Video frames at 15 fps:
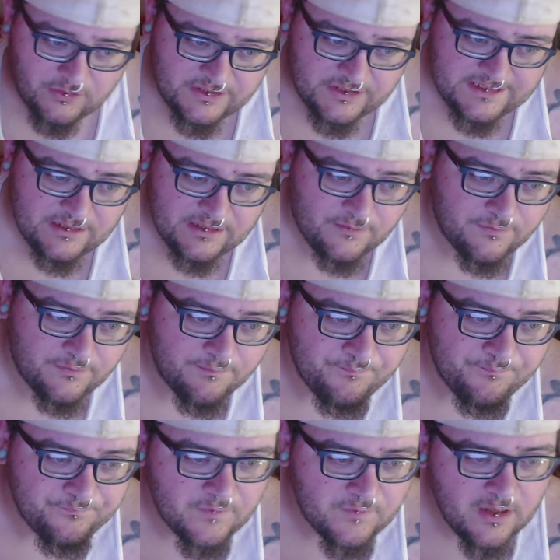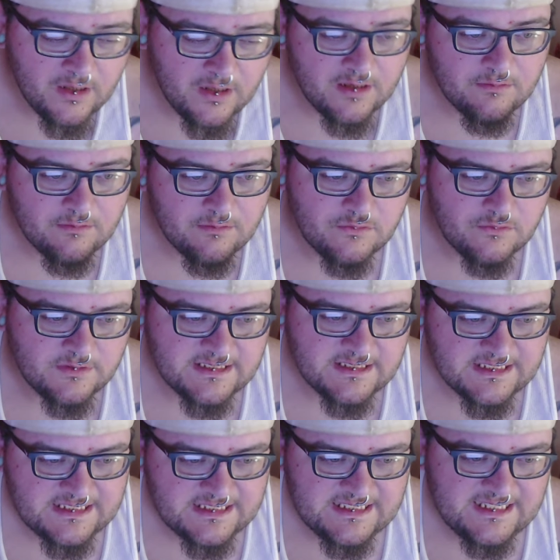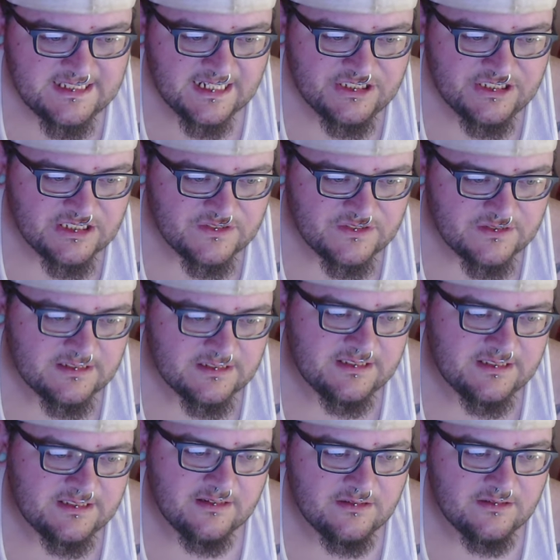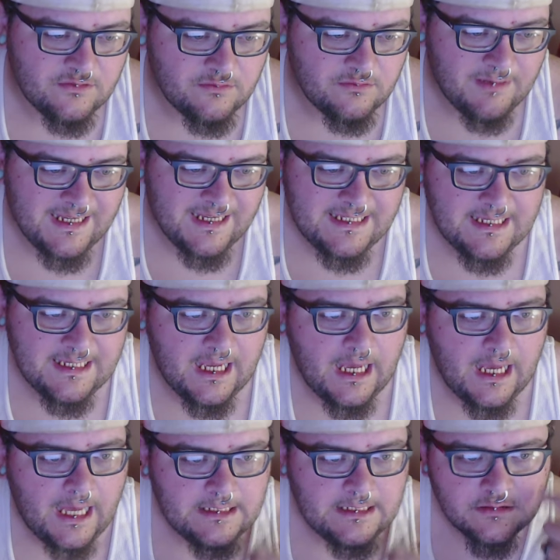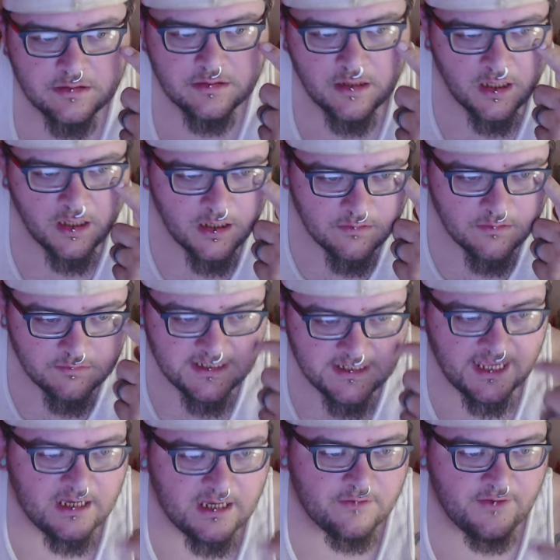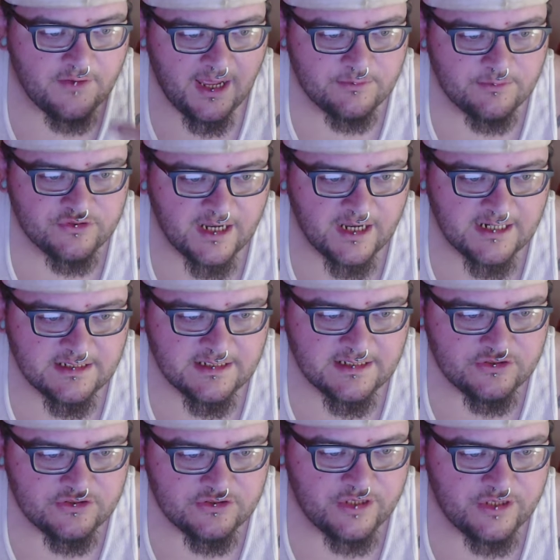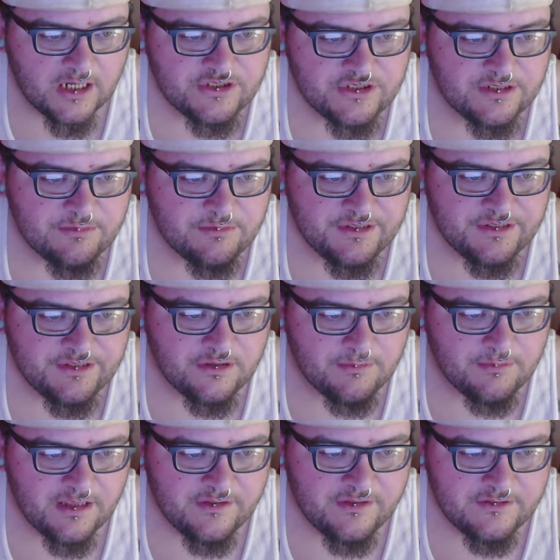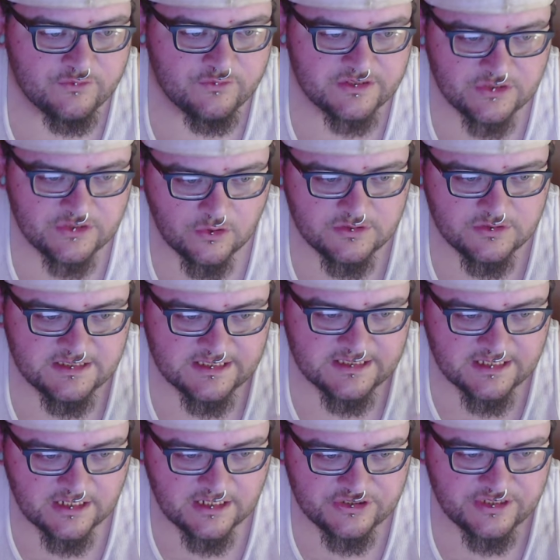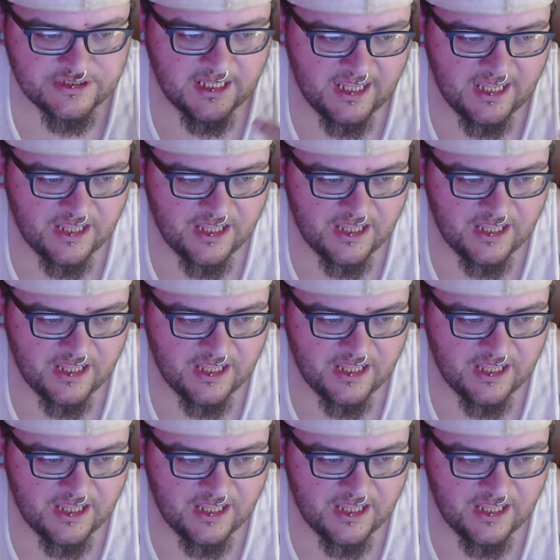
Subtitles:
Ooh, it's in sections. Oh my god. We have abstract, introduction, material methods, results, discussion, ethics, data accessibility,